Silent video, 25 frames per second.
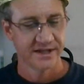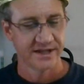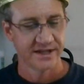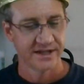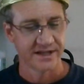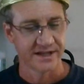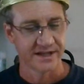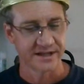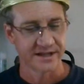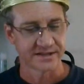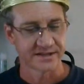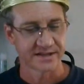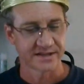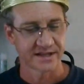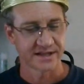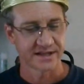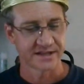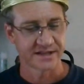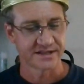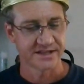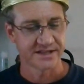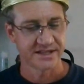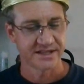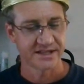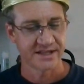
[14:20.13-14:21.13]
and it's got a
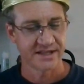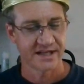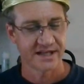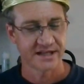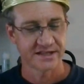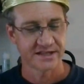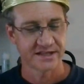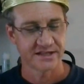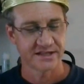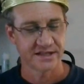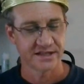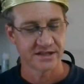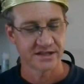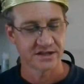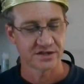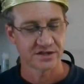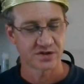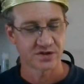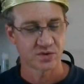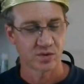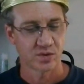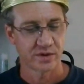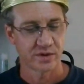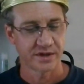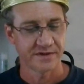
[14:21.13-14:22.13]
THC of
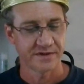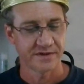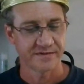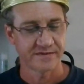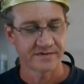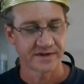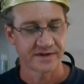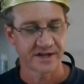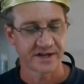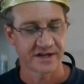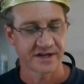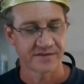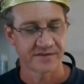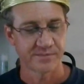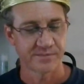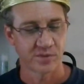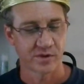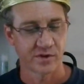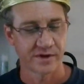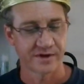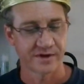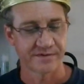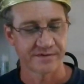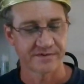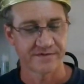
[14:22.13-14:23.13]

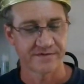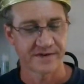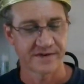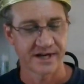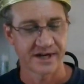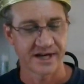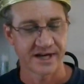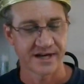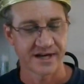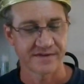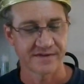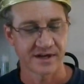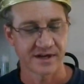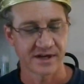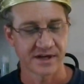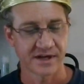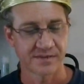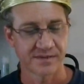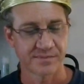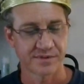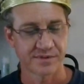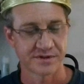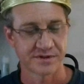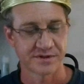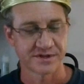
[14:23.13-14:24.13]

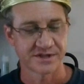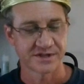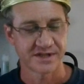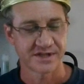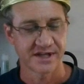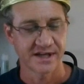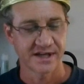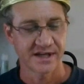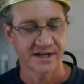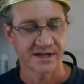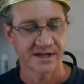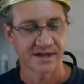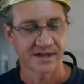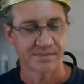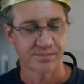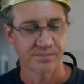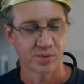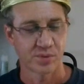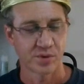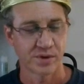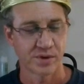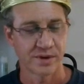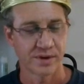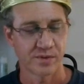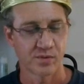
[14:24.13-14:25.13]
25.59% and
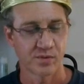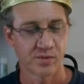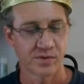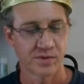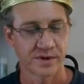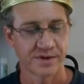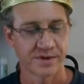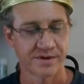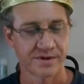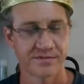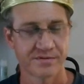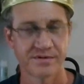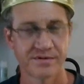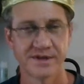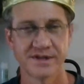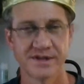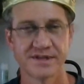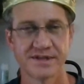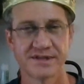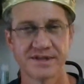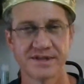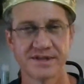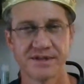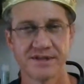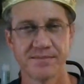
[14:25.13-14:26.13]
0.13
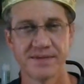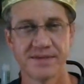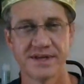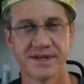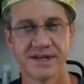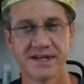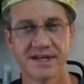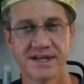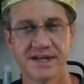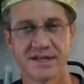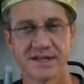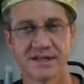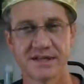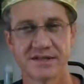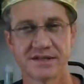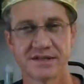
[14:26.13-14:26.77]
CBD.